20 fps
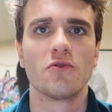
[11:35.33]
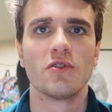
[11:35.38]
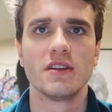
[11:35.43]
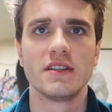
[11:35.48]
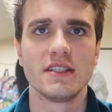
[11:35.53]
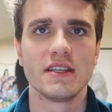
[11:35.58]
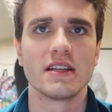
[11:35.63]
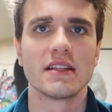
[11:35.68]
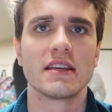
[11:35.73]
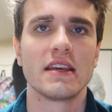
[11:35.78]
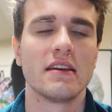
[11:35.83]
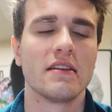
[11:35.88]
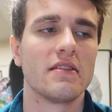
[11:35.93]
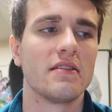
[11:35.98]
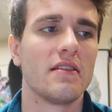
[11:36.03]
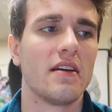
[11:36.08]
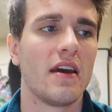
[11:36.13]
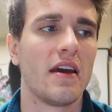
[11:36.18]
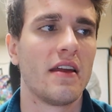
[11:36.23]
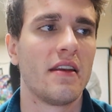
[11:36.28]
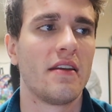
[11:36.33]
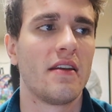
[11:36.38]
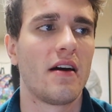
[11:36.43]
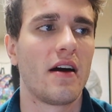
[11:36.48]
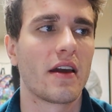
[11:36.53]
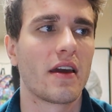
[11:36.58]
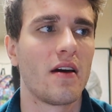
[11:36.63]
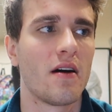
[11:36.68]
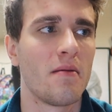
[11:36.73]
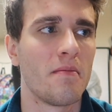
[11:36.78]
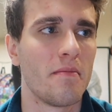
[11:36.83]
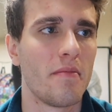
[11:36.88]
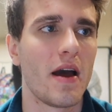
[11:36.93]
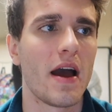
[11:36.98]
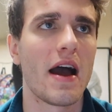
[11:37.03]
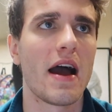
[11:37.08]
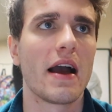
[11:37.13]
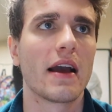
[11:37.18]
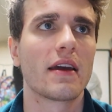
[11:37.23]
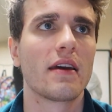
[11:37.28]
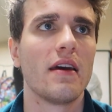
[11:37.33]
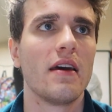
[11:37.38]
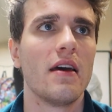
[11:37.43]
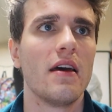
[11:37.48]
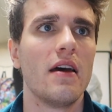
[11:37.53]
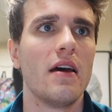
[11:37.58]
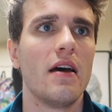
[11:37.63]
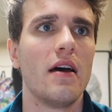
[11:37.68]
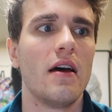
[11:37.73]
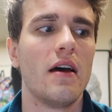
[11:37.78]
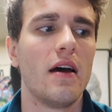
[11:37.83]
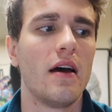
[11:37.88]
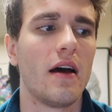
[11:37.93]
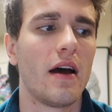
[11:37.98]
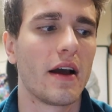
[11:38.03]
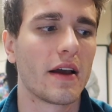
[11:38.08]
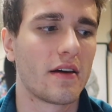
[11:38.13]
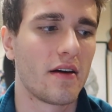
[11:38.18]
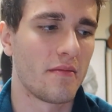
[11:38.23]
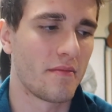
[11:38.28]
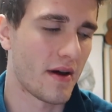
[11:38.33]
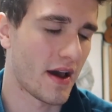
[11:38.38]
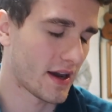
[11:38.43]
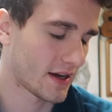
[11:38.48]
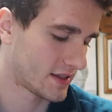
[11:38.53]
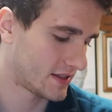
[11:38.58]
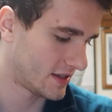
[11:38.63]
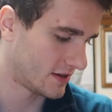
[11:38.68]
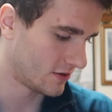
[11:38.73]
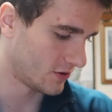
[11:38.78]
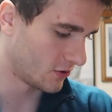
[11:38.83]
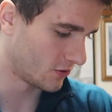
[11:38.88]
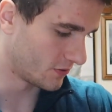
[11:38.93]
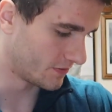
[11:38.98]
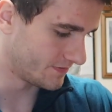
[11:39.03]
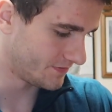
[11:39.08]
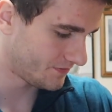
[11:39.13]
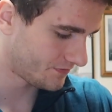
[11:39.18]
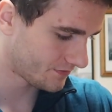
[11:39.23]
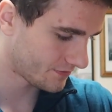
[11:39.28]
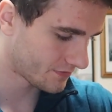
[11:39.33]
resilient and I come back to